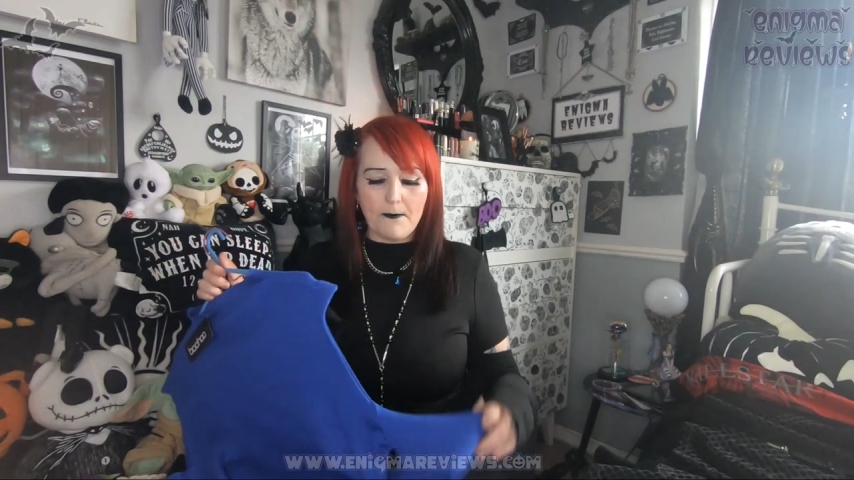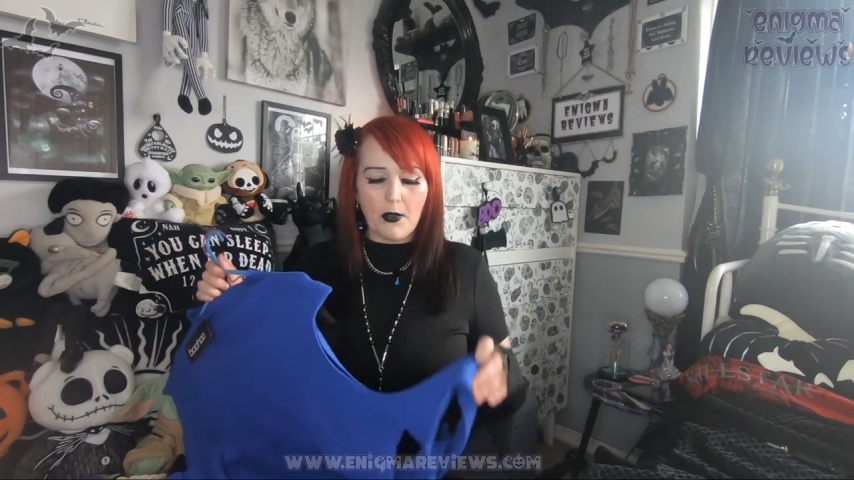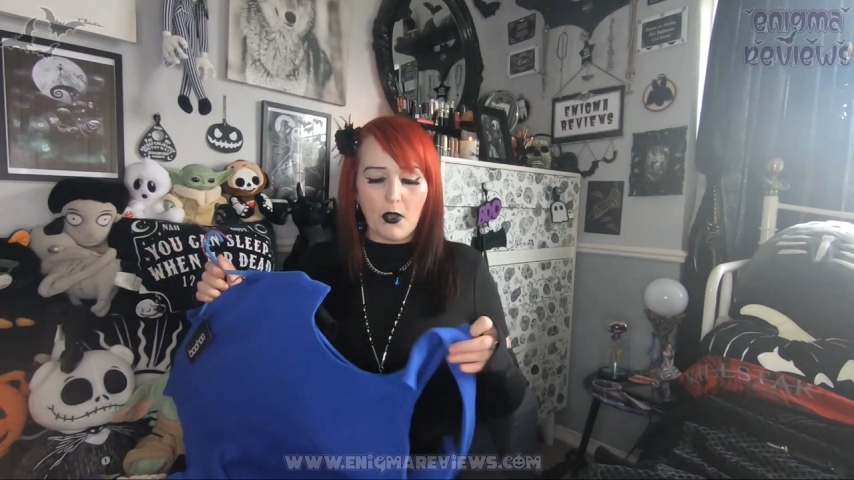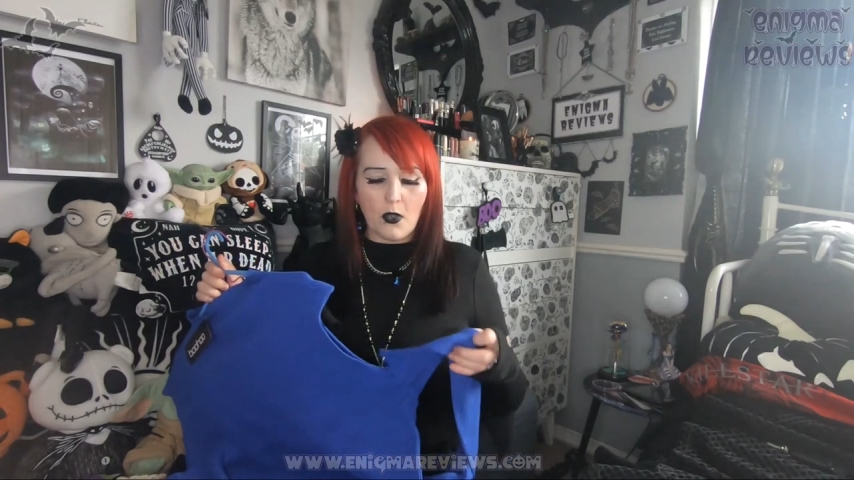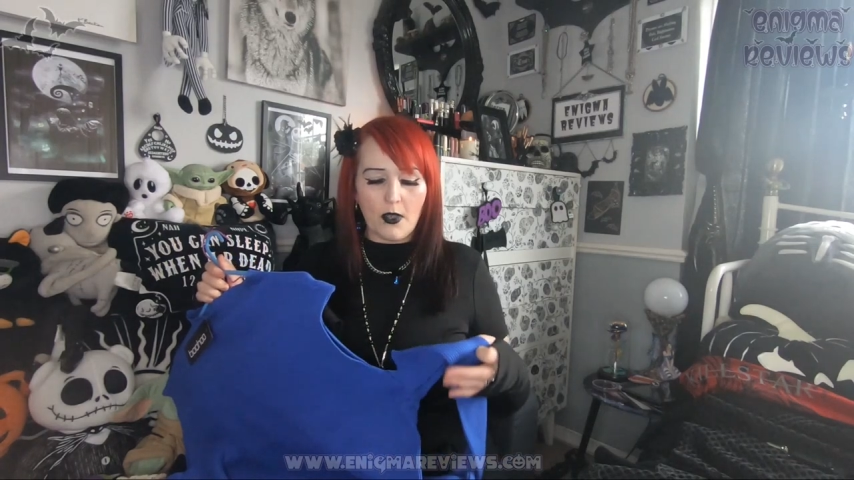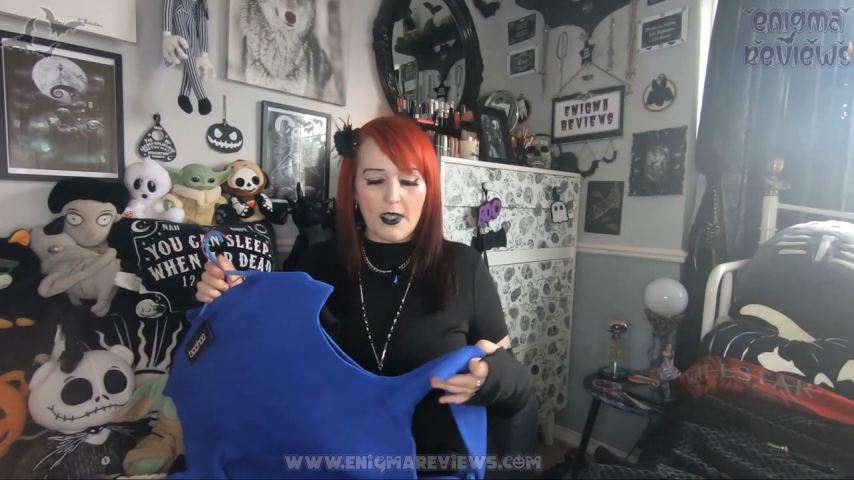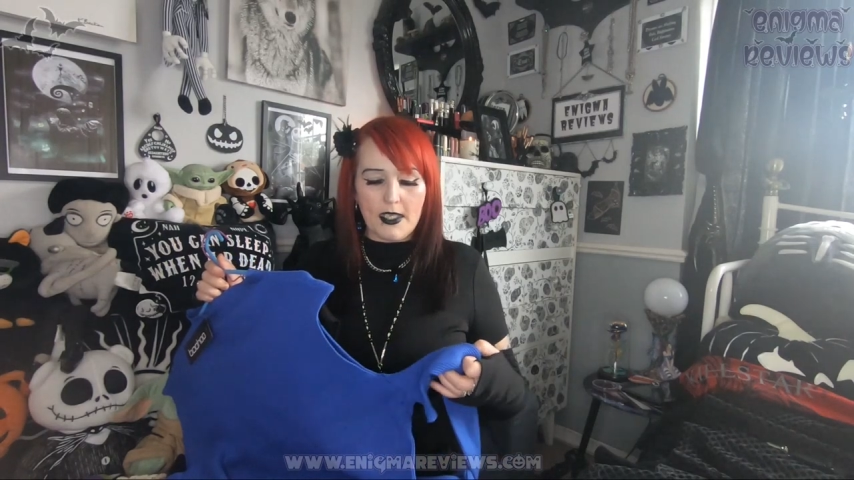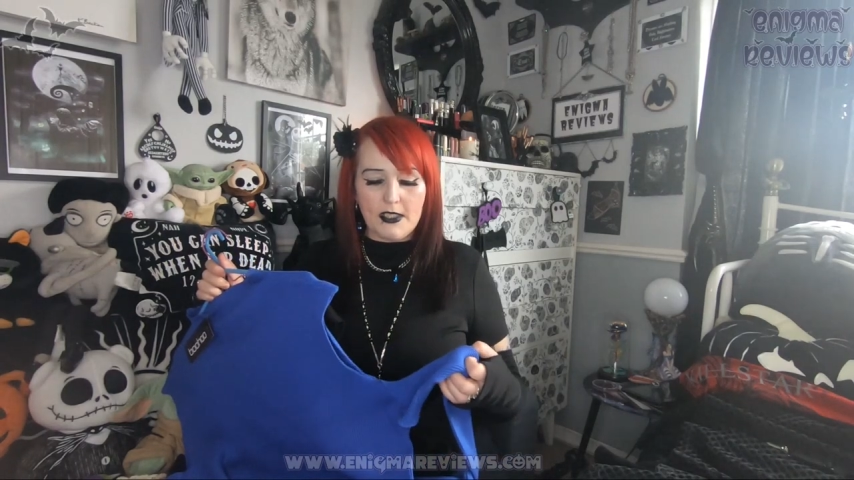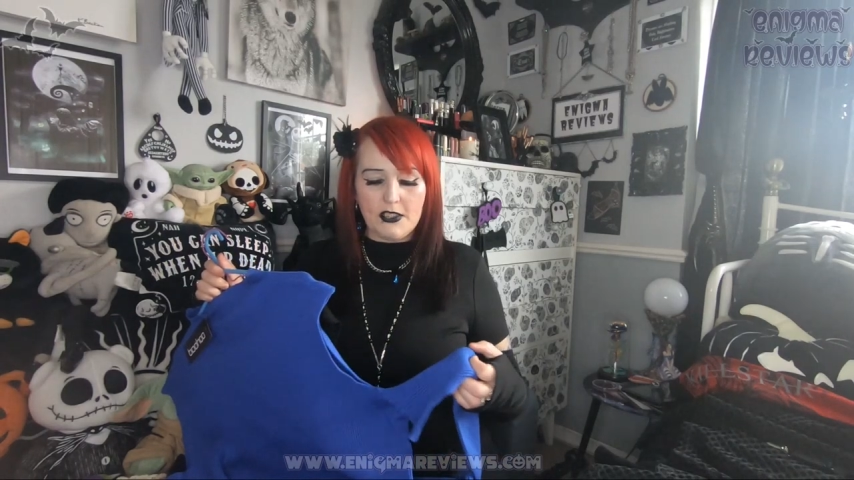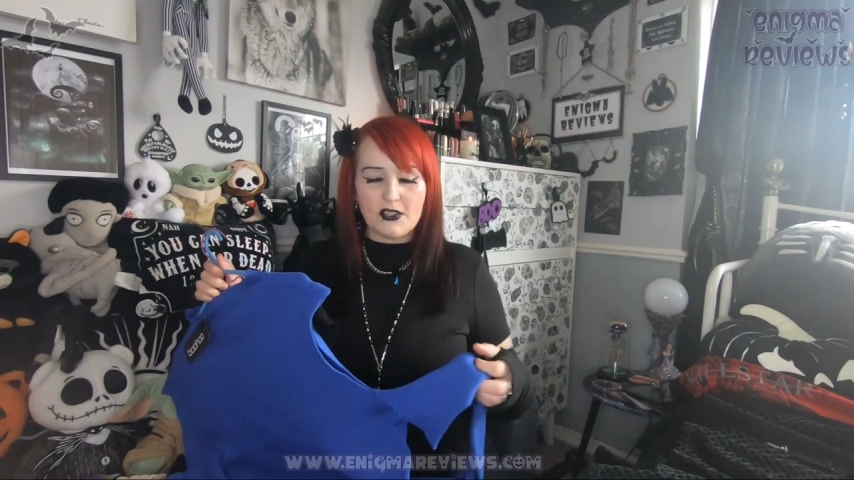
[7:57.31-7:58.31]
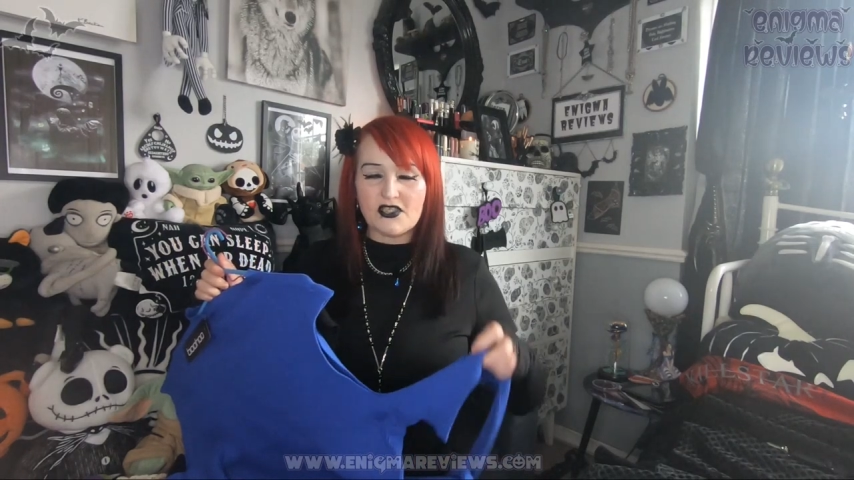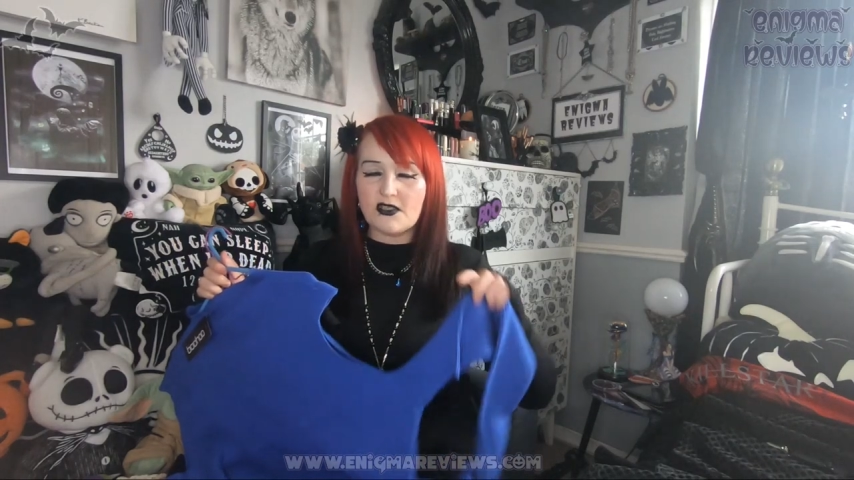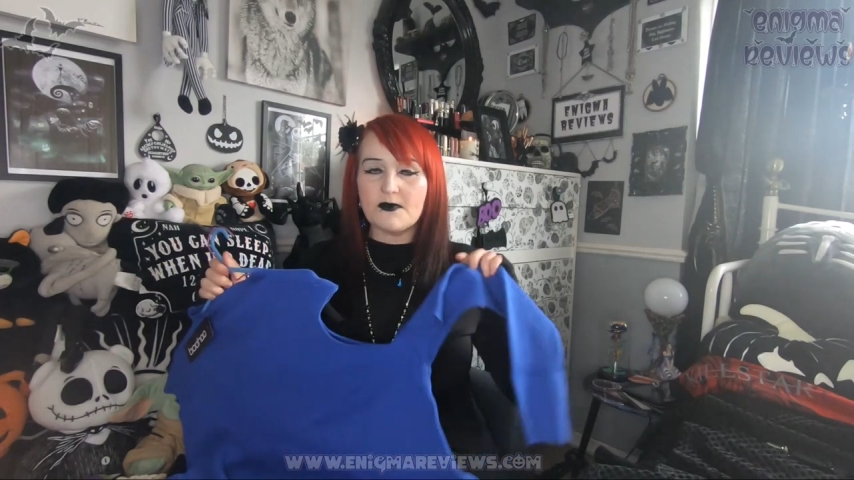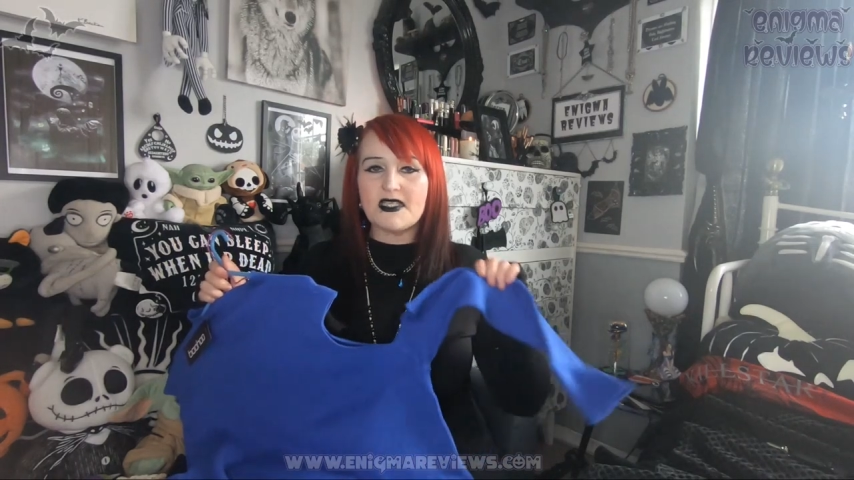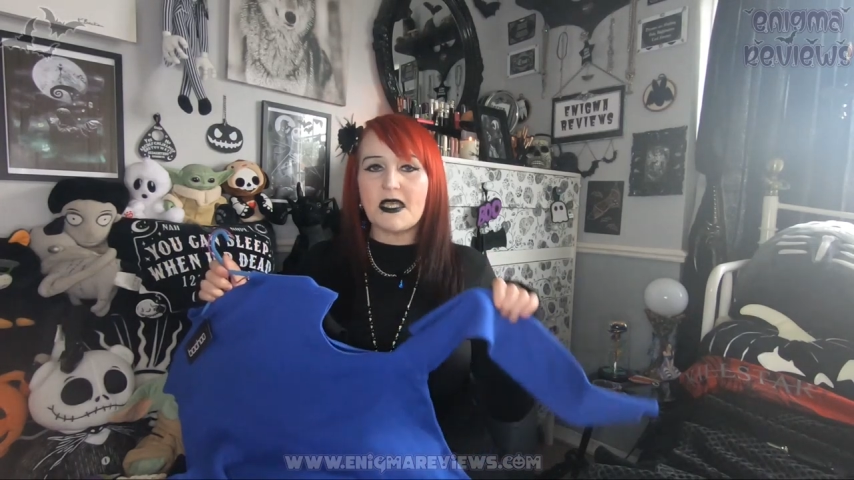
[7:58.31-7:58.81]
but you
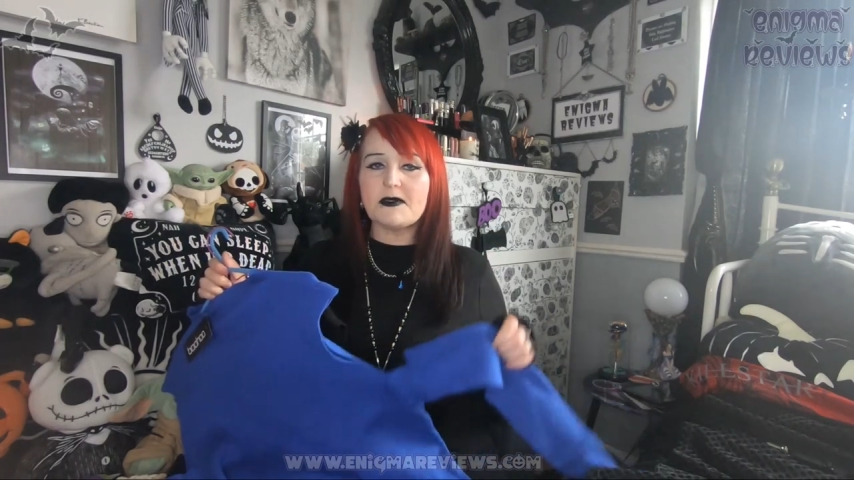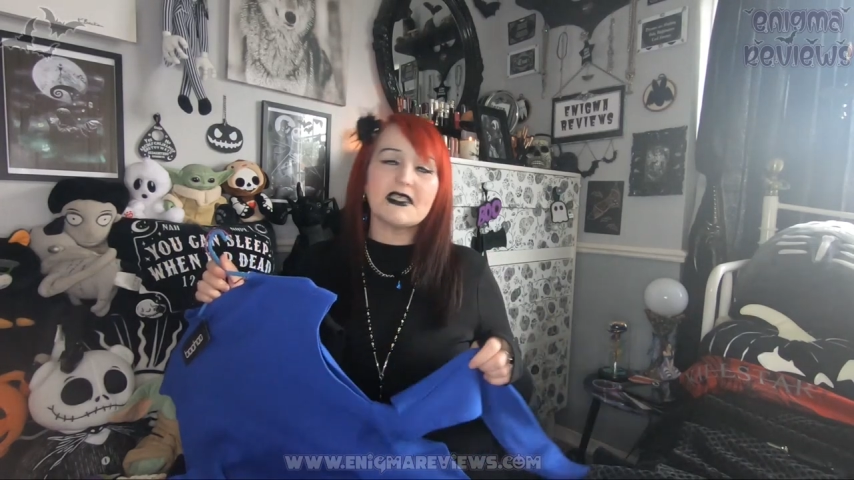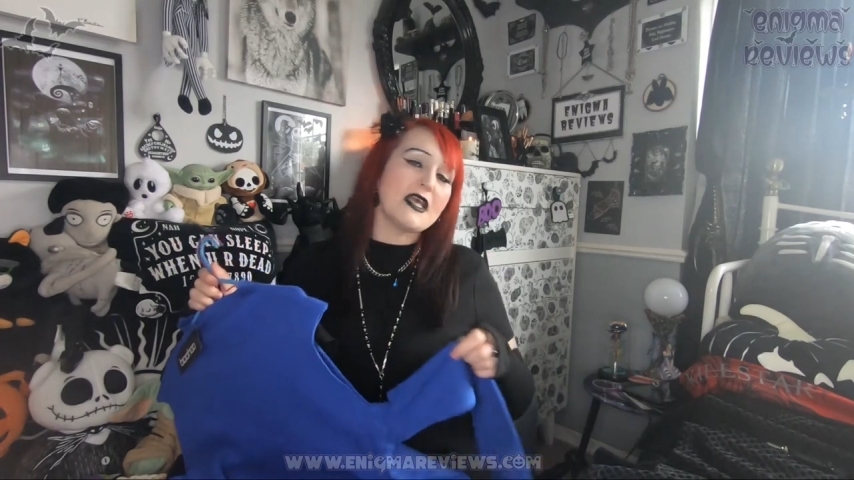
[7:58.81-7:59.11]
sometimes